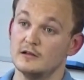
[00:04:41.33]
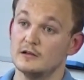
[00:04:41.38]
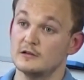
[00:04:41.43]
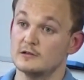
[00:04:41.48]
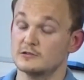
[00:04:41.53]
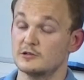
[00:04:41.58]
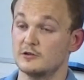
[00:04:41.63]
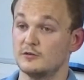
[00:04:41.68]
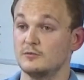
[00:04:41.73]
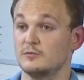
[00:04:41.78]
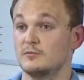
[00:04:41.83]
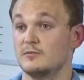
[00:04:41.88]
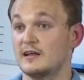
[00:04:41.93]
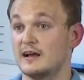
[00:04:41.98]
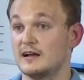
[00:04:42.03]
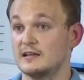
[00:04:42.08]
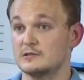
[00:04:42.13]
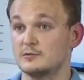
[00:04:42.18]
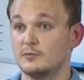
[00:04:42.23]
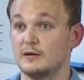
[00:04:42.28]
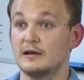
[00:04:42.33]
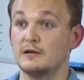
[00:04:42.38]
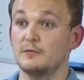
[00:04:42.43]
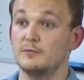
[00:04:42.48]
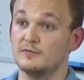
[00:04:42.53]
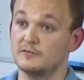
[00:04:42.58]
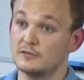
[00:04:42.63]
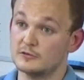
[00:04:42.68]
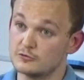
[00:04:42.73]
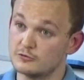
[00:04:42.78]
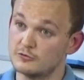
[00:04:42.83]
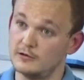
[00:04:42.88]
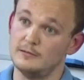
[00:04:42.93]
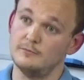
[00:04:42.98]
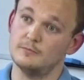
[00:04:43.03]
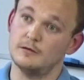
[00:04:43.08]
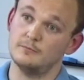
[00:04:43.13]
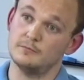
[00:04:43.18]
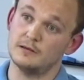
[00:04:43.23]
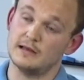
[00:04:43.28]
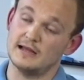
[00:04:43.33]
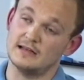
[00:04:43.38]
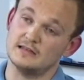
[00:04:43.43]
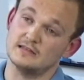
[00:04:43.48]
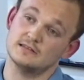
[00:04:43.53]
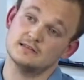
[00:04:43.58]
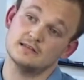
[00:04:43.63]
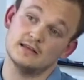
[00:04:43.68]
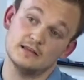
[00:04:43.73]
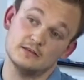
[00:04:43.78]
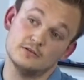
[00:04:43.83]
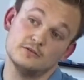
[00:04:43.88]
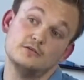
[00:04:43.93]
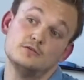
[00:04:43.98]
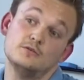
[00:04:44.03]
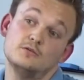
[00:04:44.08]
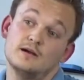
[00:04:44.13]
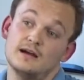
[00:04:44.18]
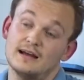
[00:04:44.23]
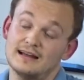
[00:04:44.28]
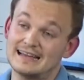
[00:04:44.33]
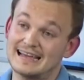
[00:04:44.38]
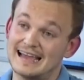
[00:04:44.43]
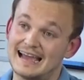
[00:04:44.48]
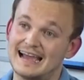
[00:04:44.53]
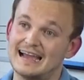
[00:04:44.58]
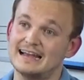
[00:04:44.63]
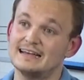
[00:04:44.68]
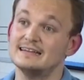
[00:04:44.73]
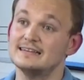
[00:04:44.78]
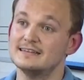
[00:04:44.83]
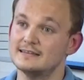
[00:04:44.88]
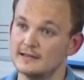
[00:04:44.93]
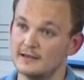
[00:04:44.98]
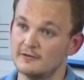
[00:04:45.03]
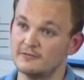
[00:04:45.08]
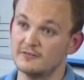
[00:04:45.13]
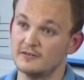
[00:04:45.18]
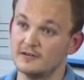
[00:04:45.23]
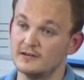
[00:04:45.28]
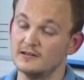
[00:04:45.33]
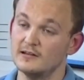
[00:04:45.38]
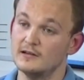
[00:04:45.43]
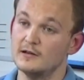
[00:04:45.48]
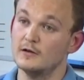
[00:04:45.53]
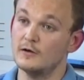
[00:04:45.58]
So that's why with the treatment plans, they do and can differ,